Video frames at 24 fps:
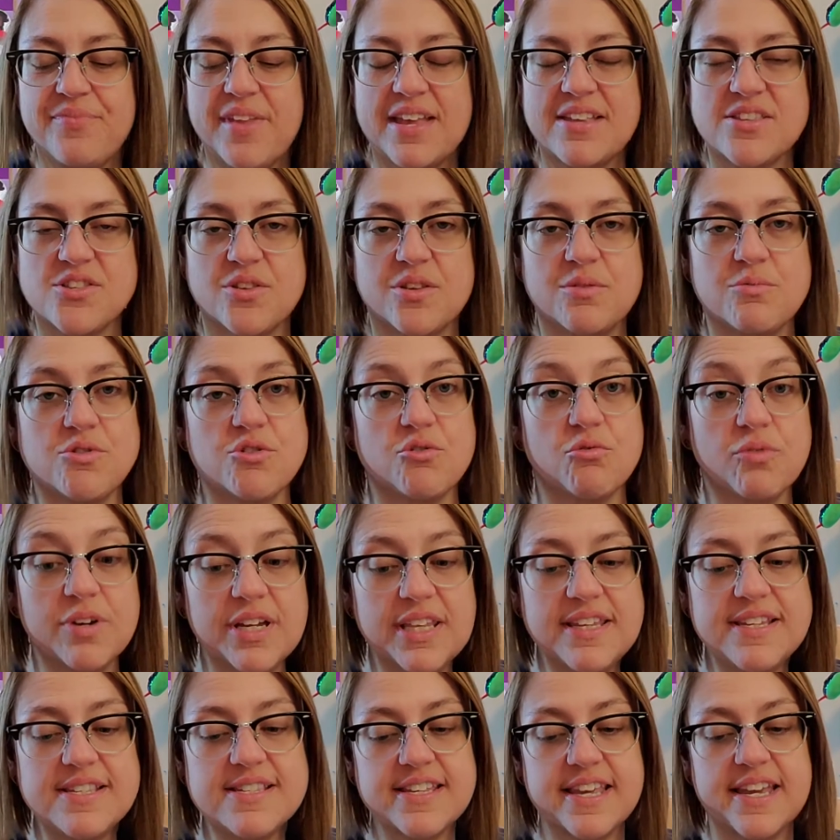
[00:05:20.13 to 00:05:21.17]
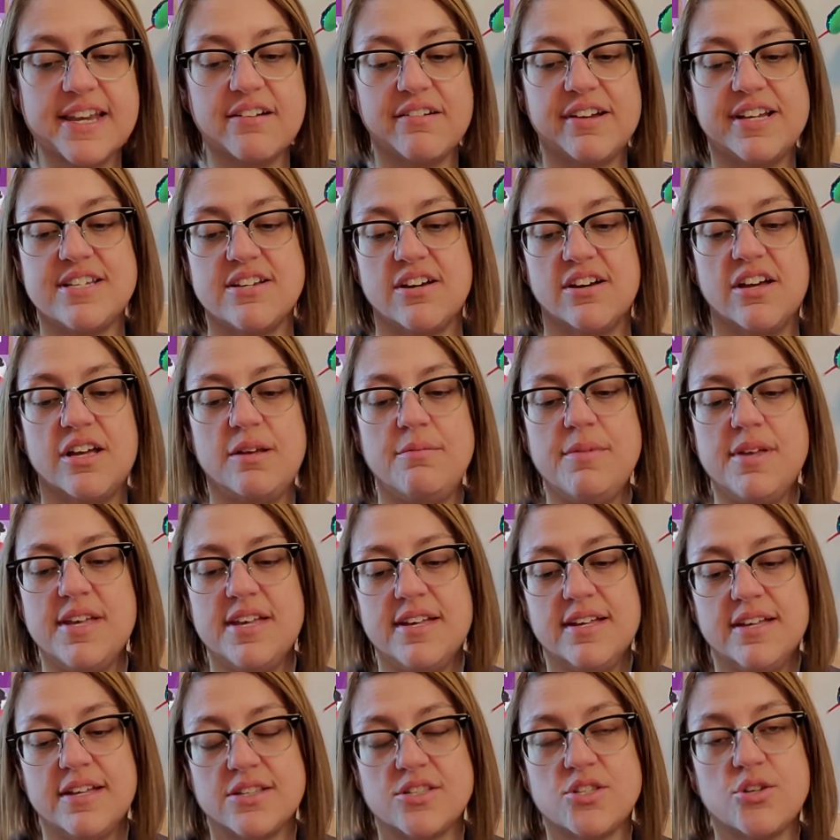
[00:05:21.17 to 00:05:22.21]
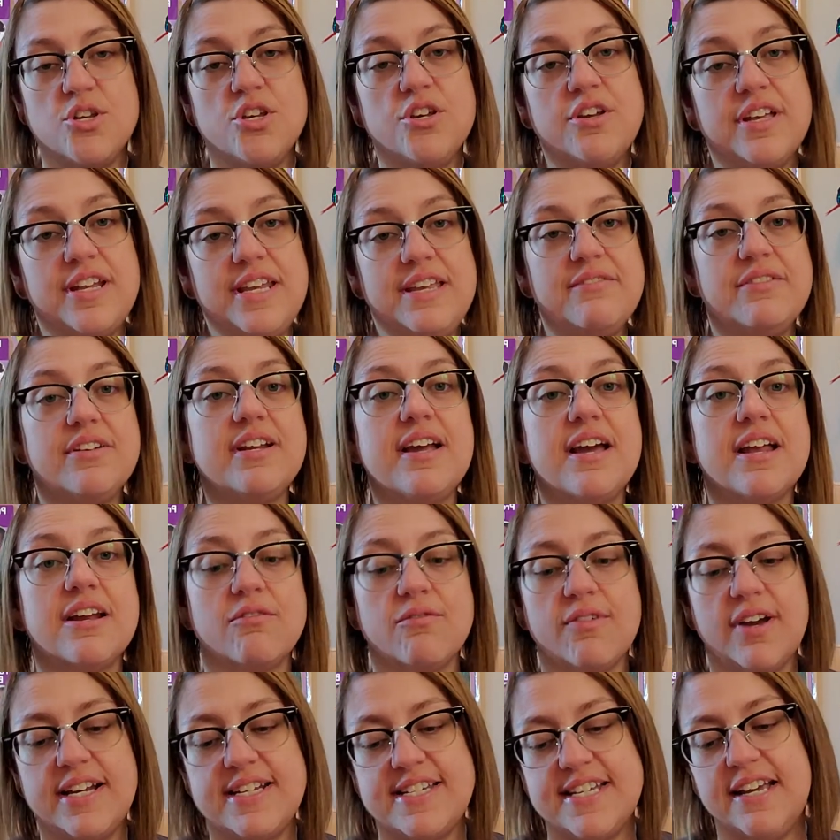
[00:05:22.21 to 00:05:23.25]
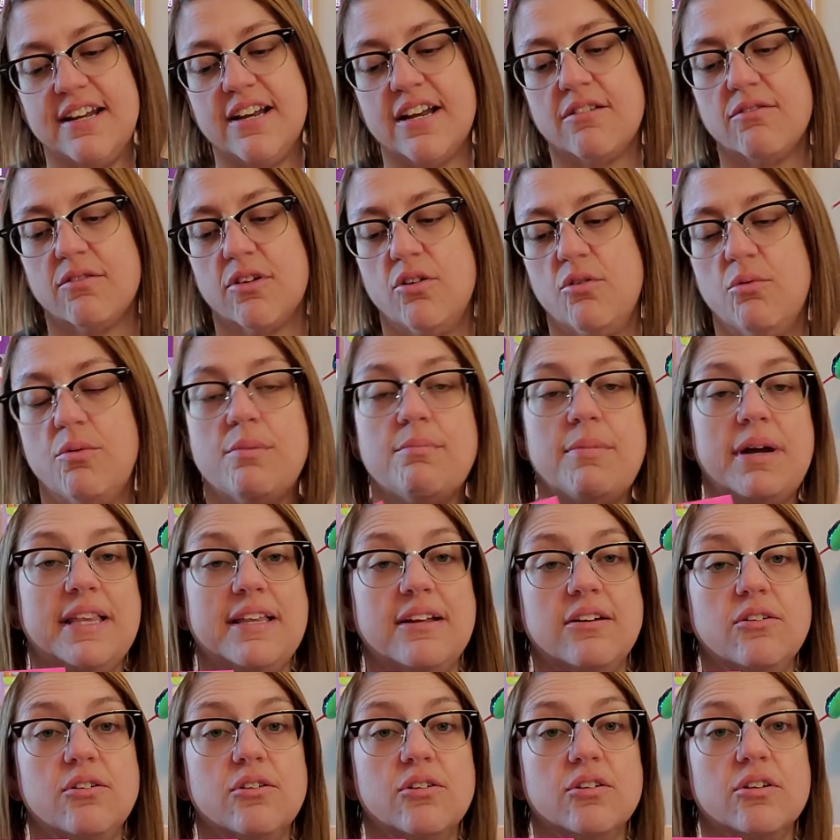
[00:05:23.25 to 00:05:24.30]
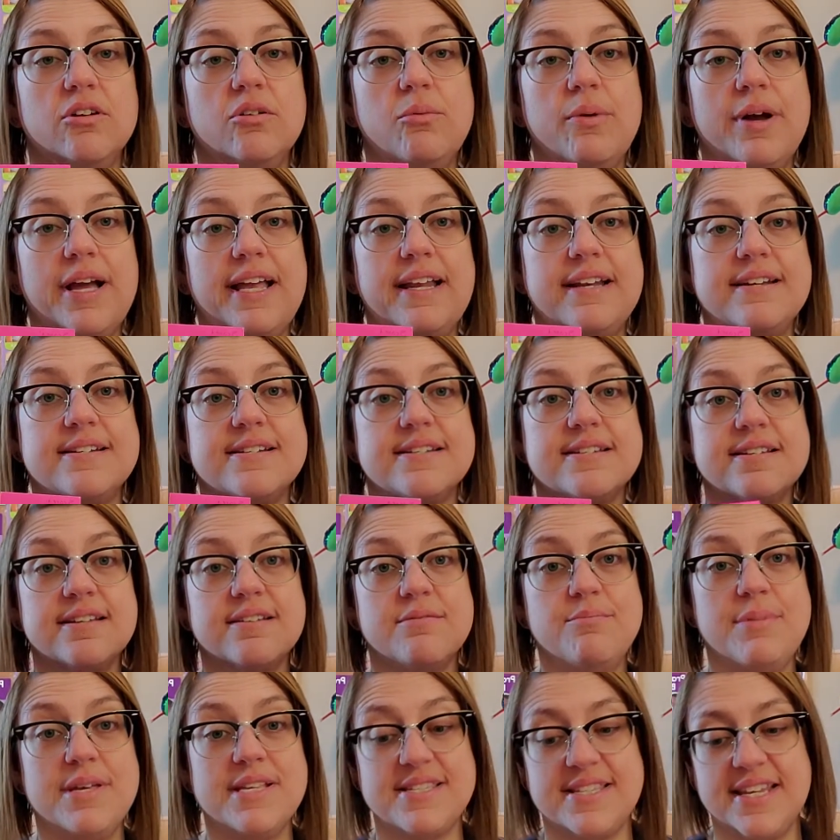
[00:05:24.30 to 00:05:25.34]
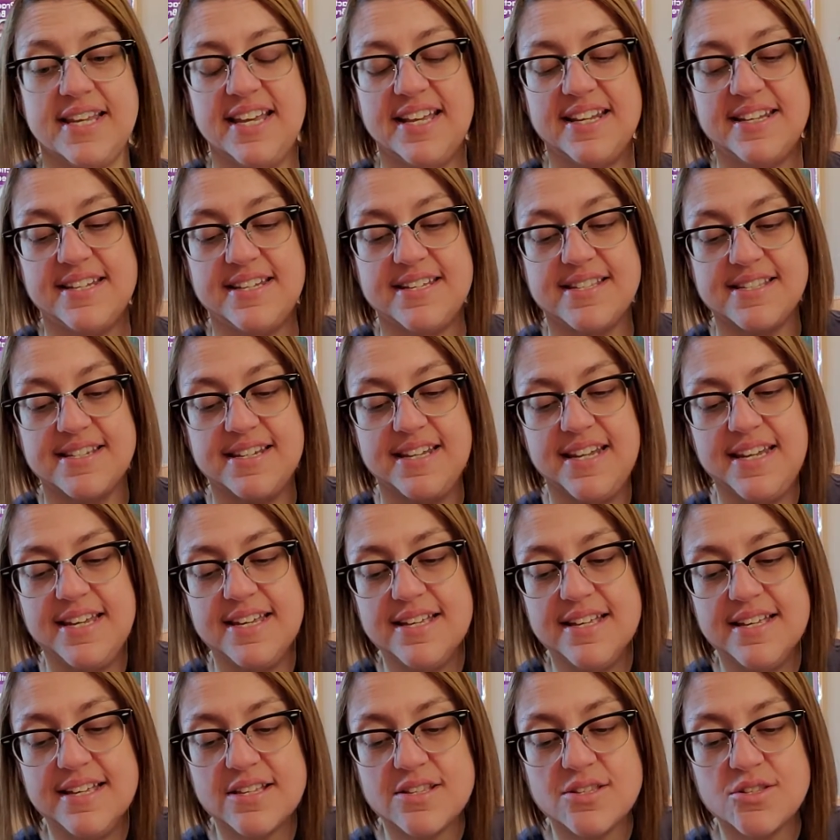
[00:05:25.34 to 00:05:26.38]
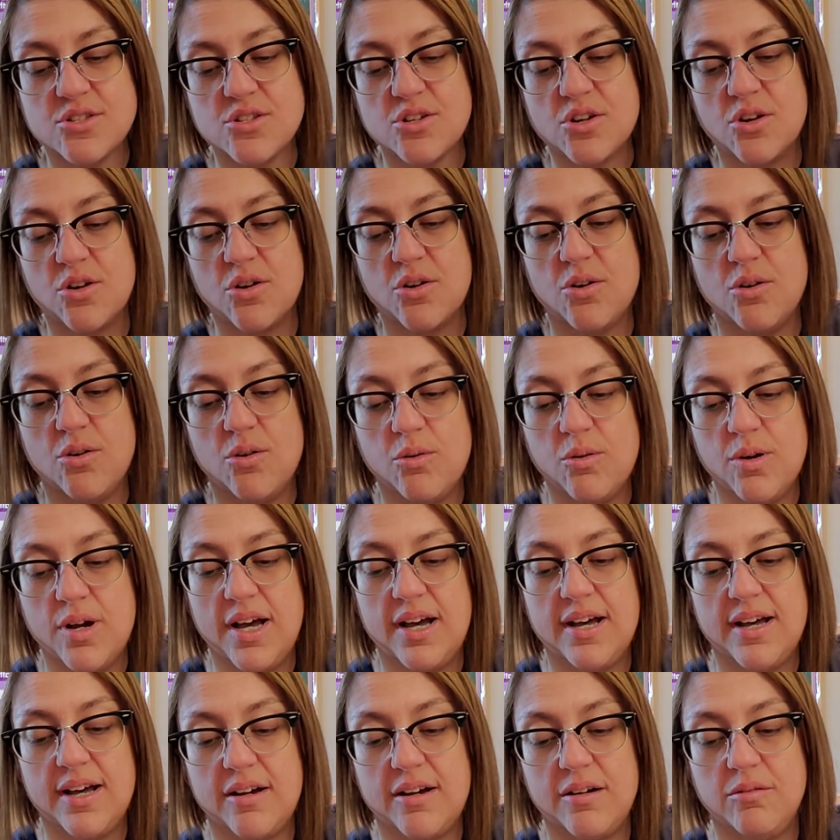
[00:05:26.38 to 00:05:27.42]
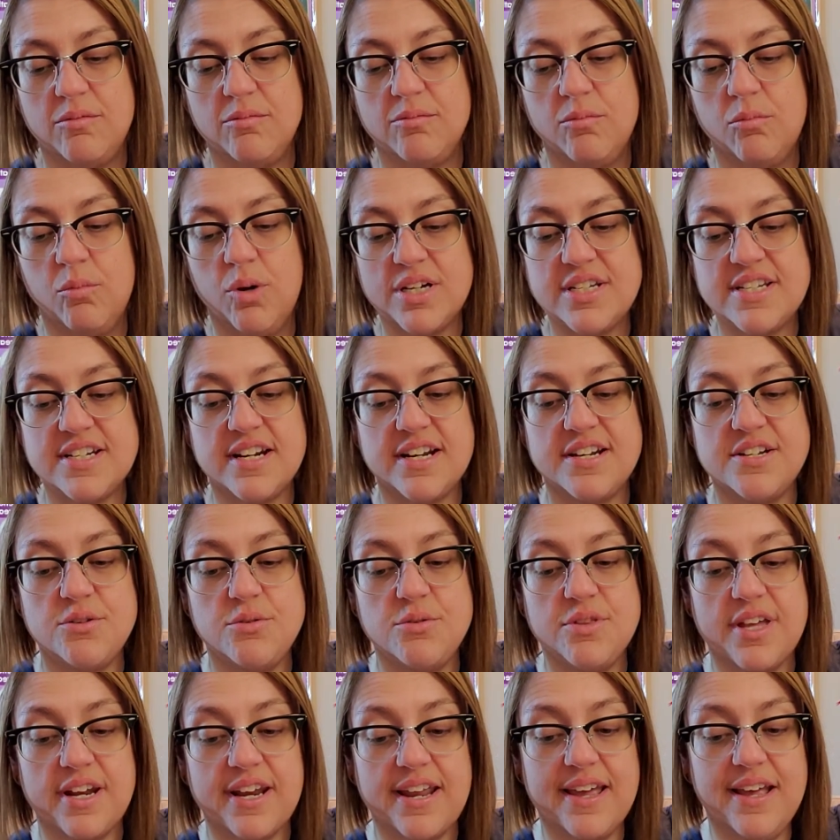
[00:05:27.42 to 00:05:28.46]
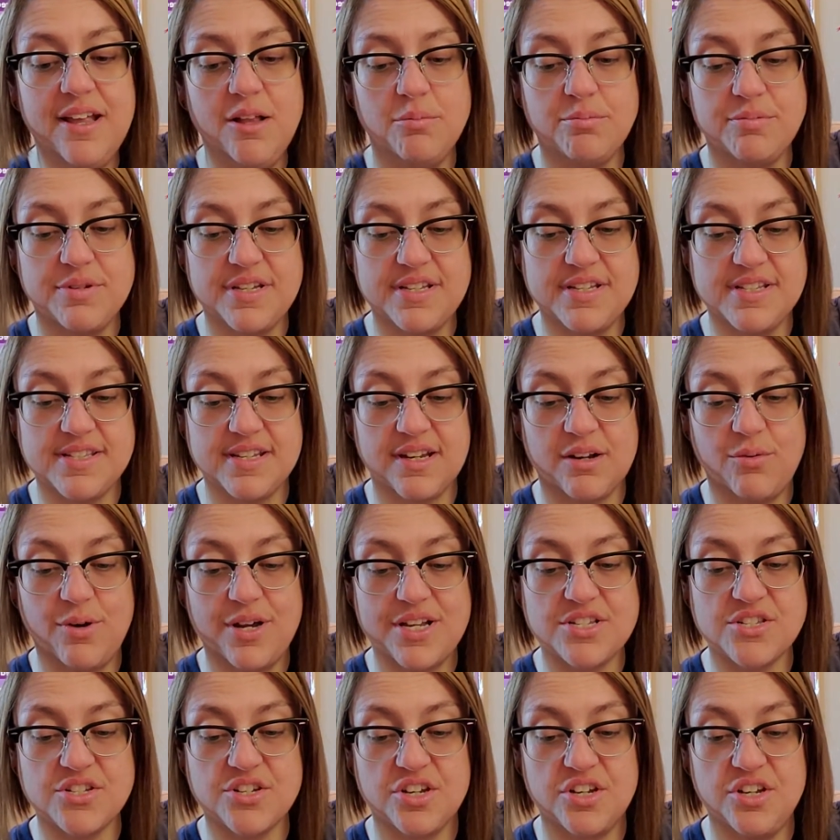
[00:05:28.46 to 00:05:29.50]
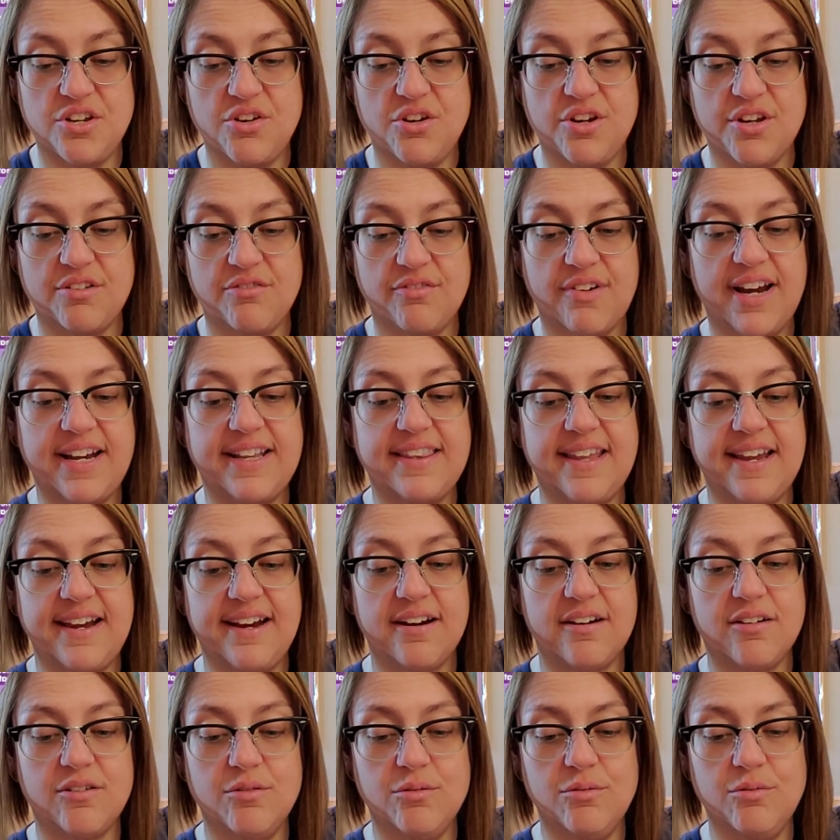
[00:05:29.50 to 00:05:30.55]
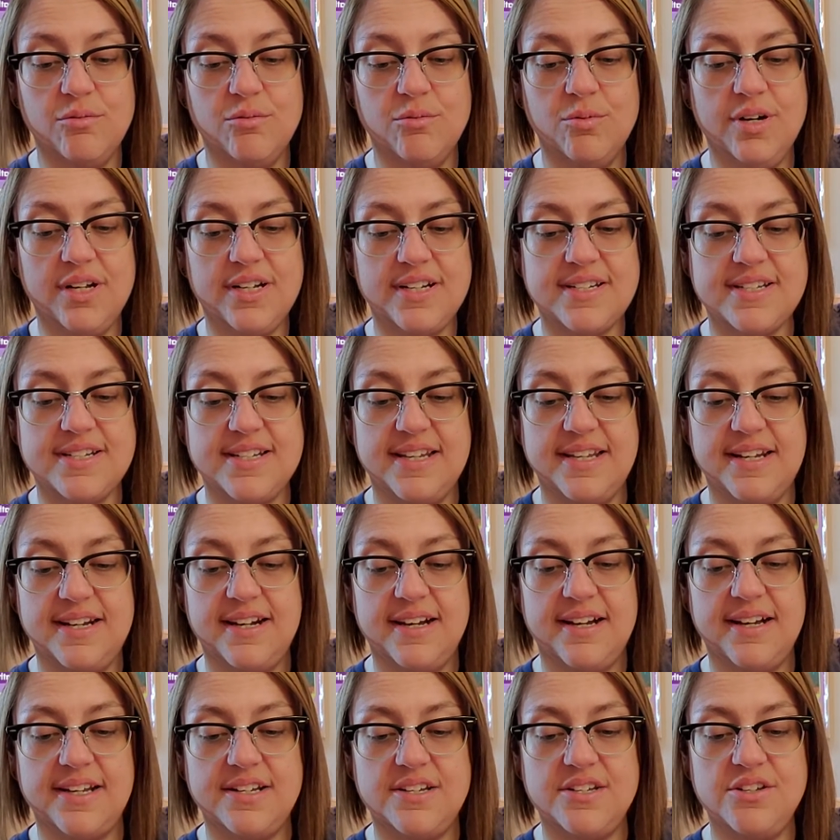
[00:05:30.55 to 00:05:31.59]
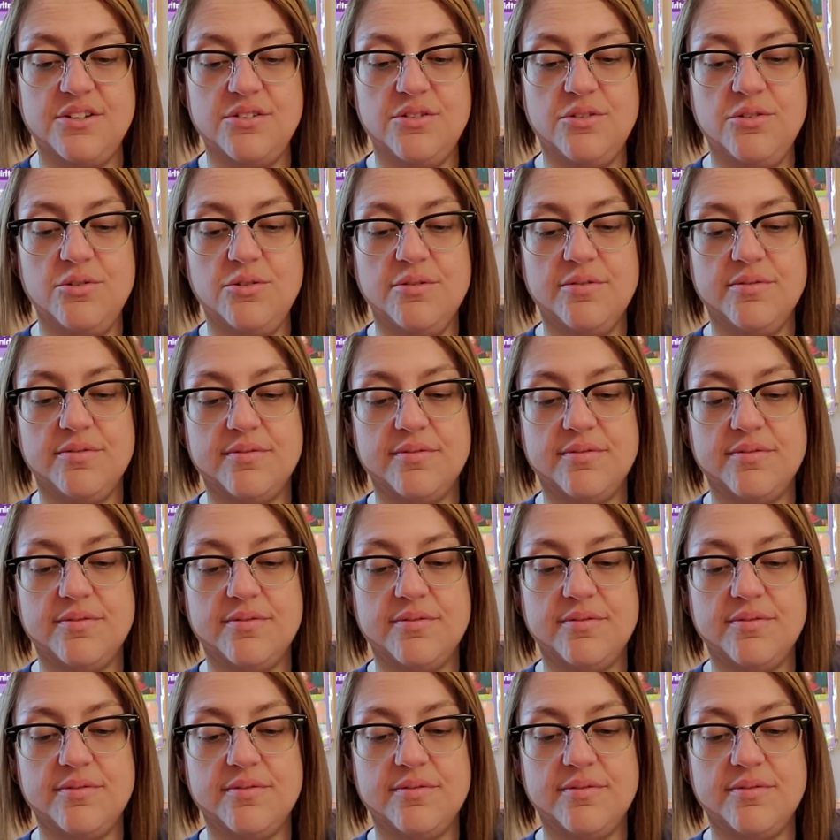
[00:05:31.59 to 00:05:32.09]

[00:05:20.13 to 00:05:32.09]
So it was a really scary time. So you can even kind of write down, I wrote when my little girl went missing at Disney. So what did I do that helped is a question you can write there. What did I do